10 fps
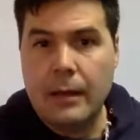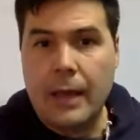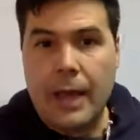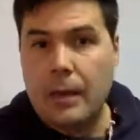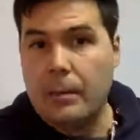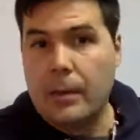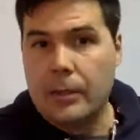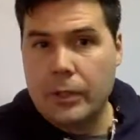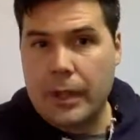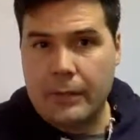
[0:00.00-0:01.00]

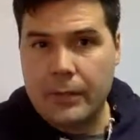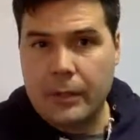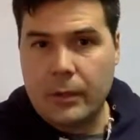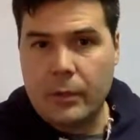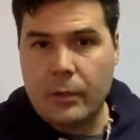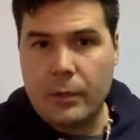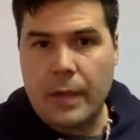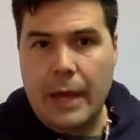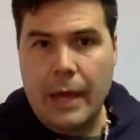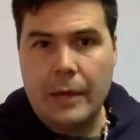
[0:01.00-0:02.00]
anybody should have to go through
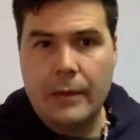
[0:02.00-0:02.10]
that.